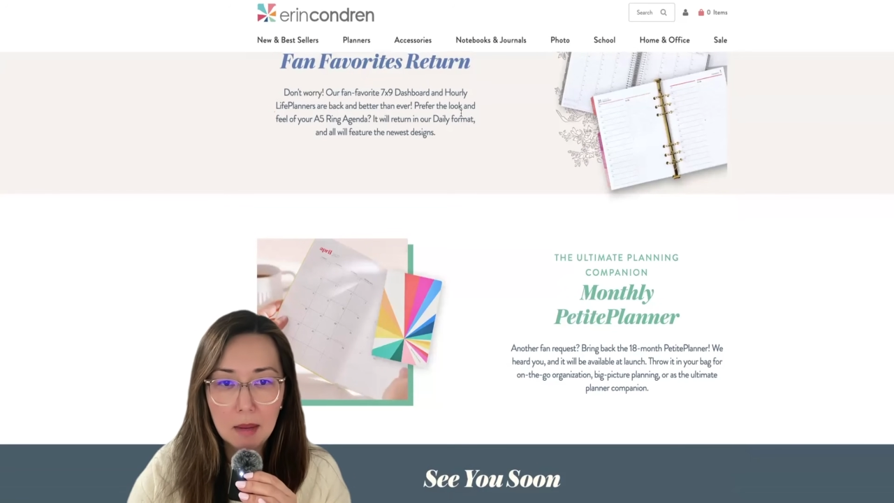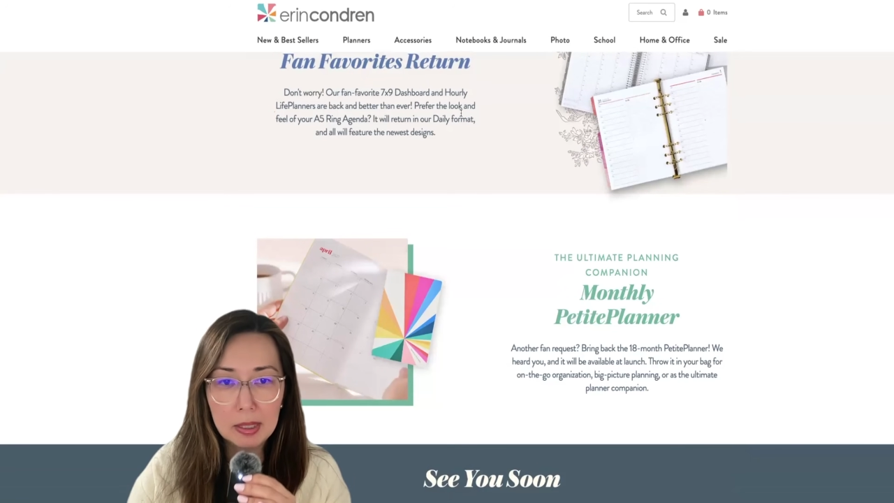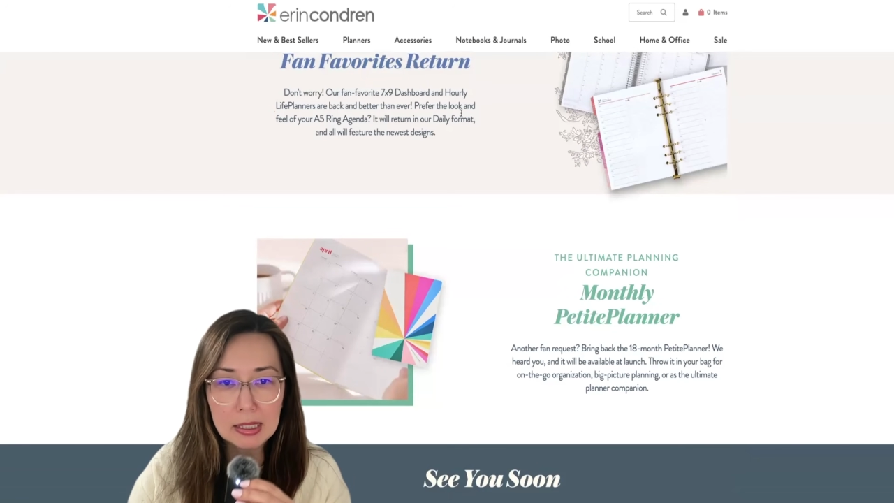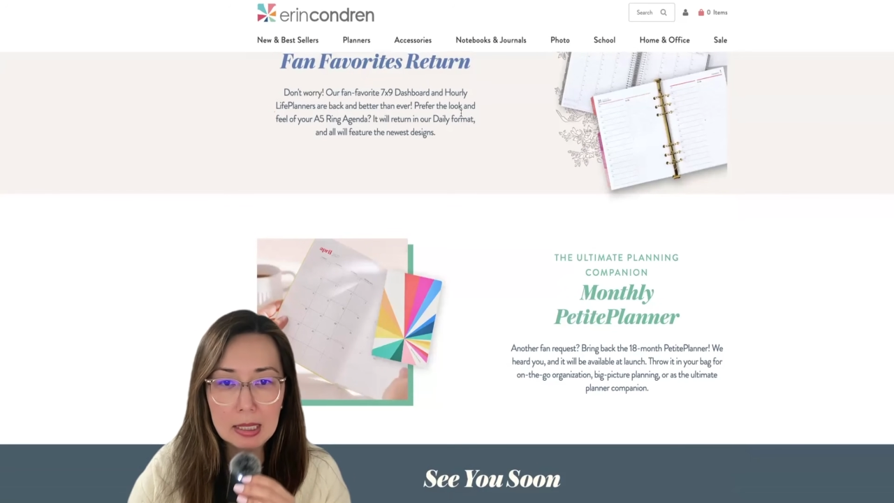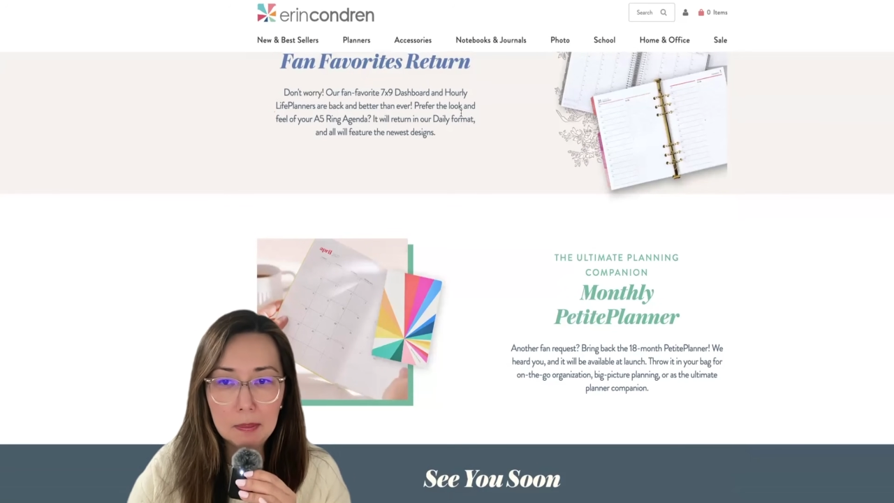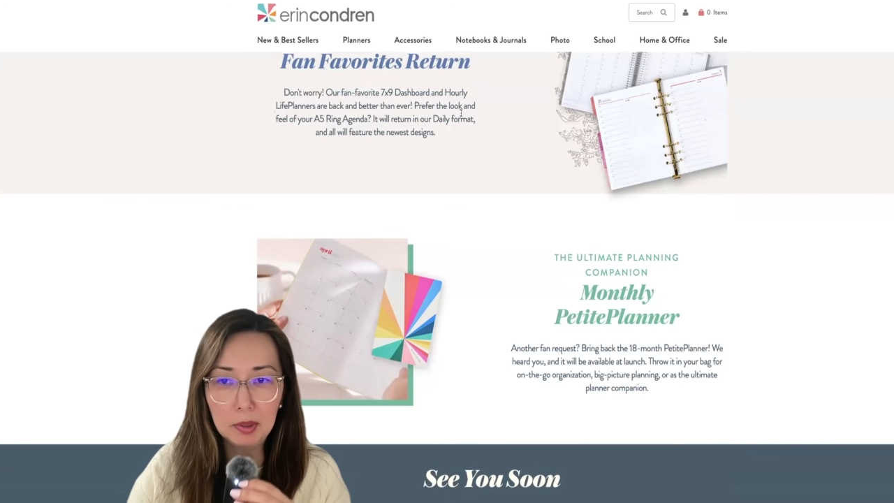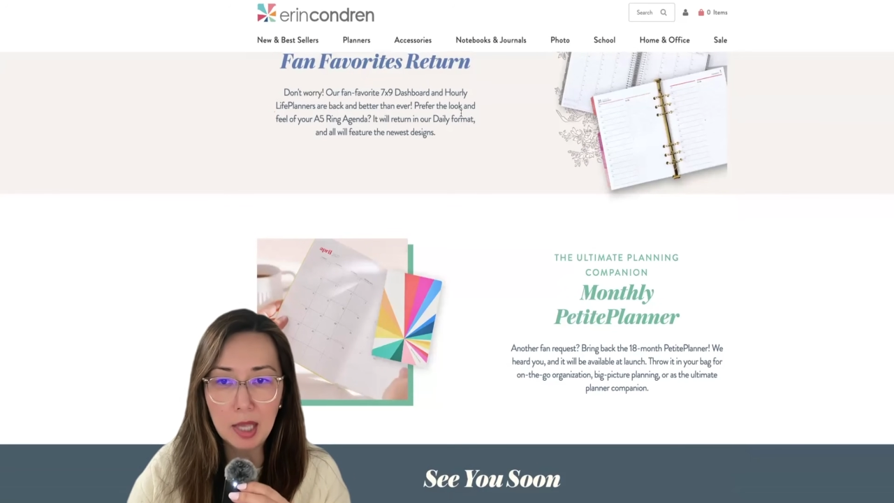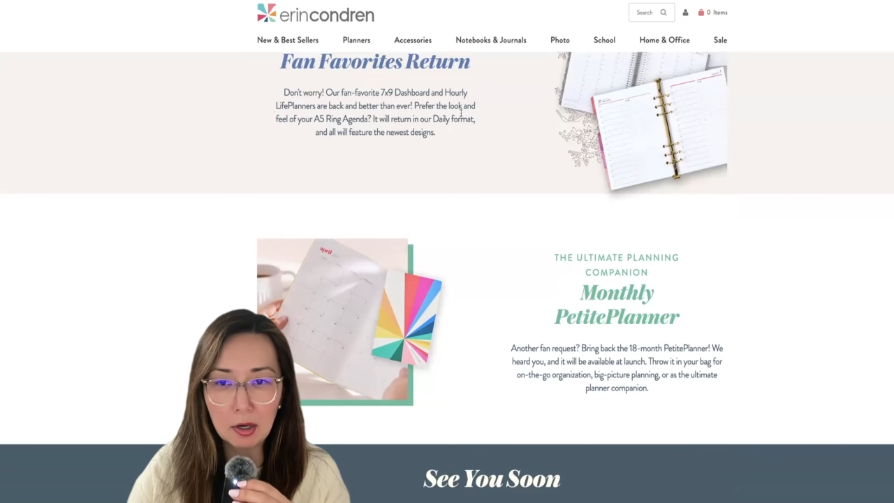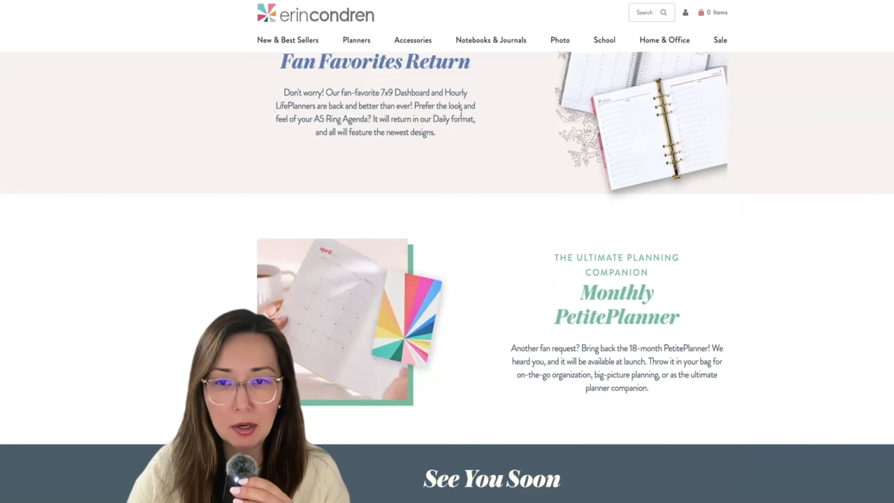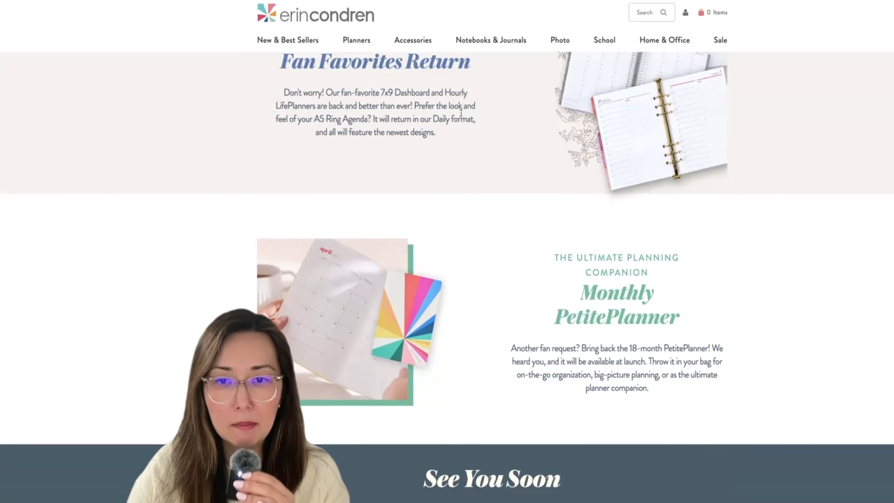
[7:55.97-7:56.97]
Petite
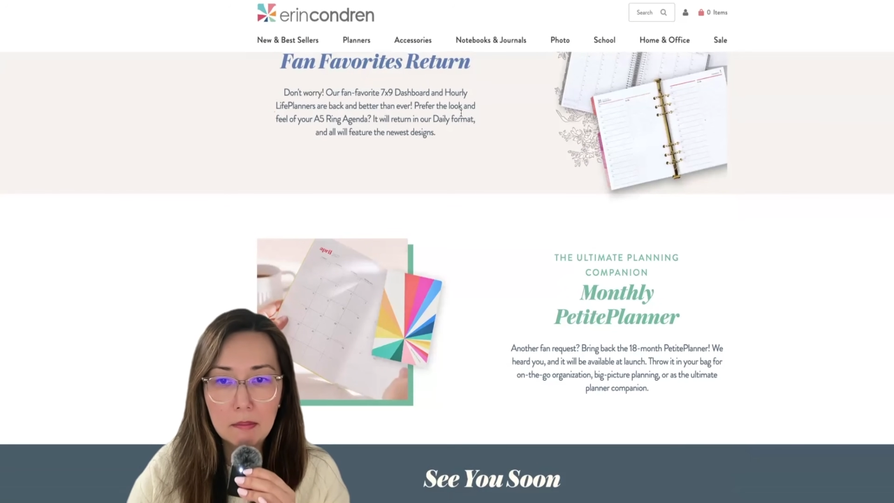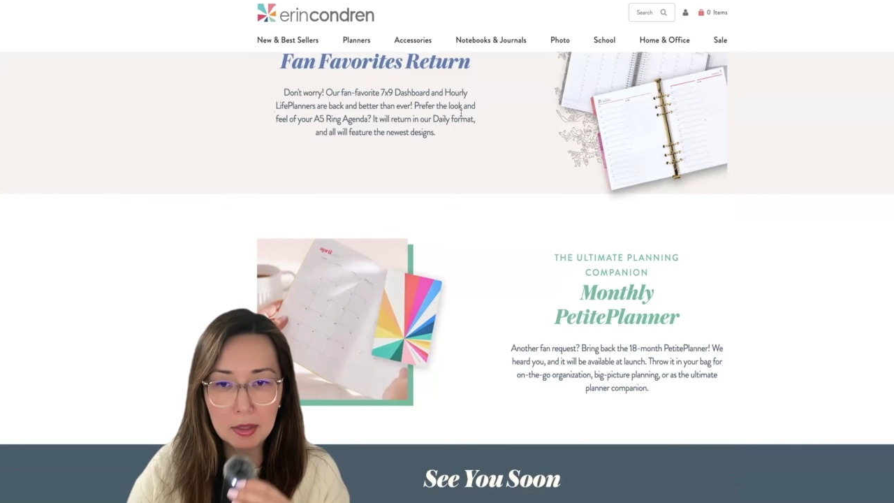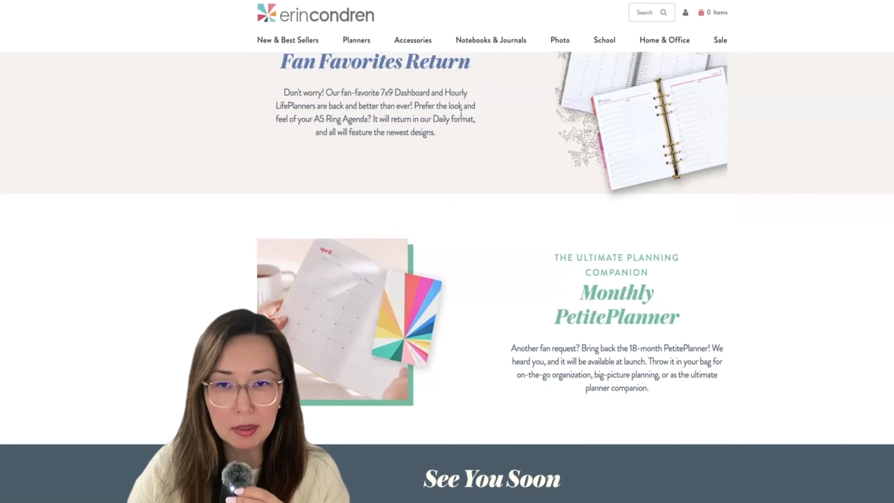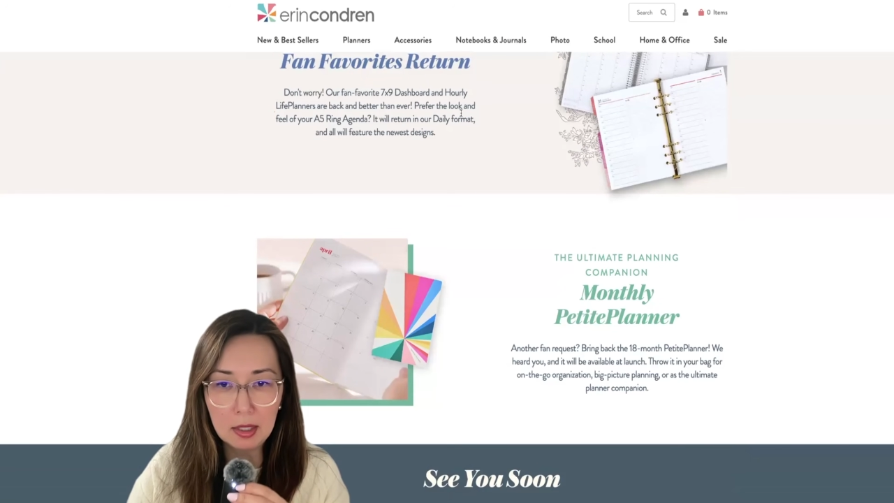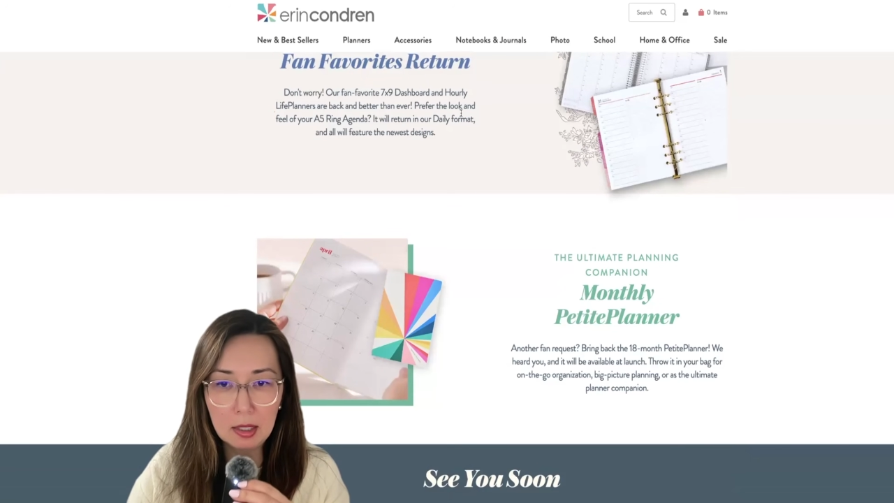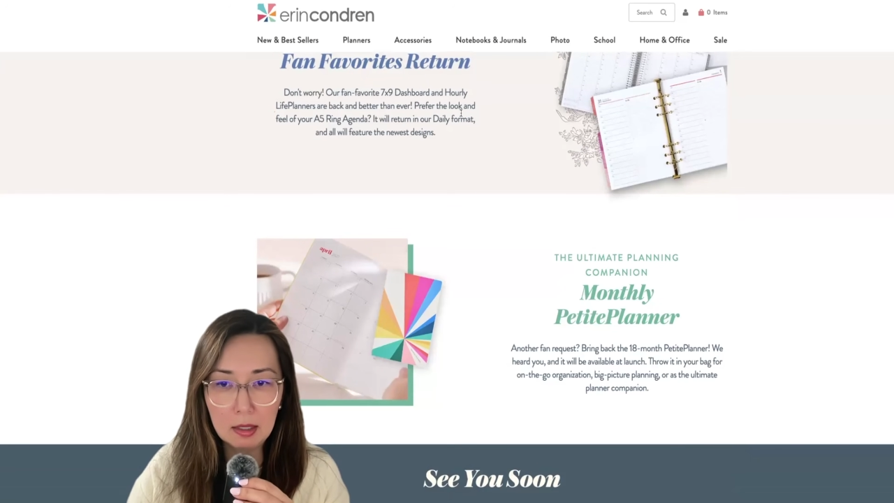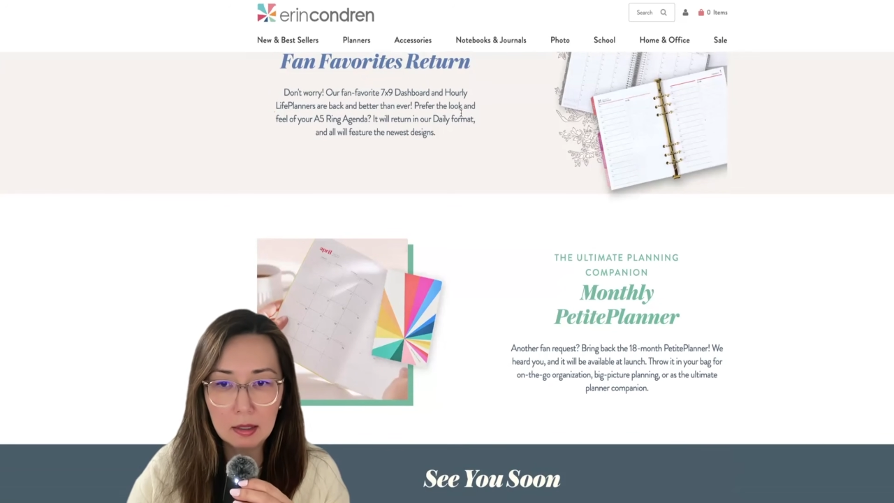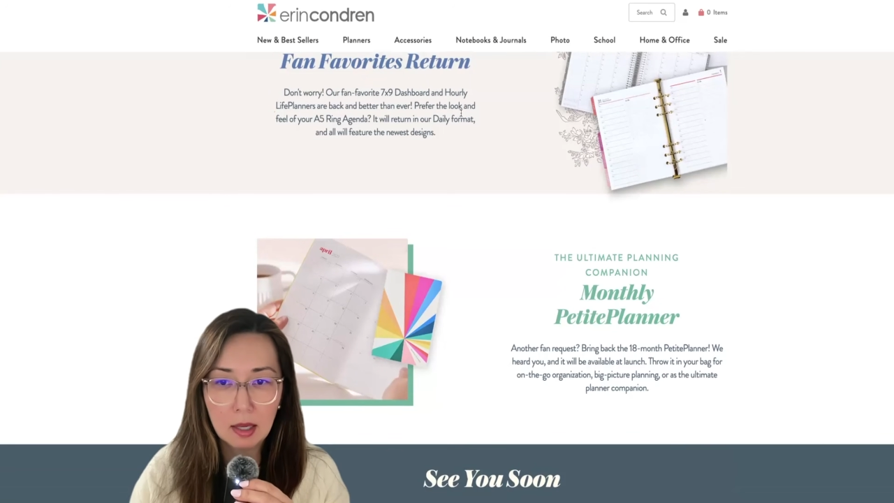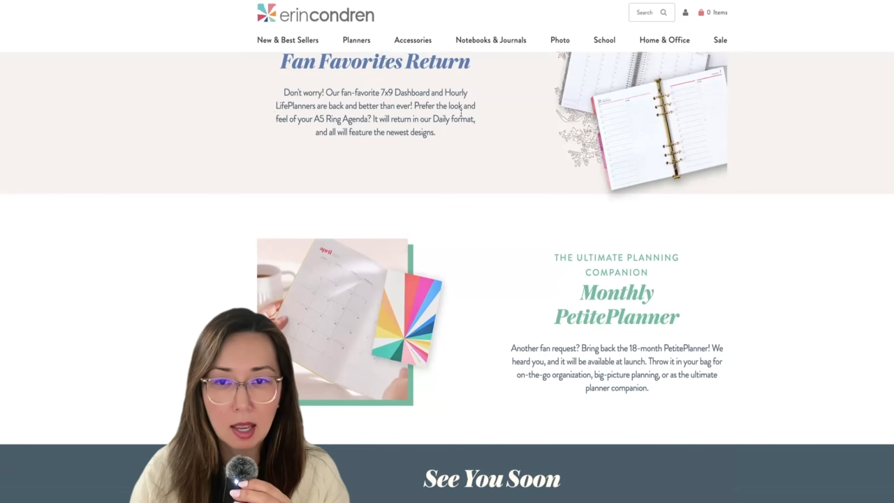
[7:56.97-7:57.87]
Planner Monthly.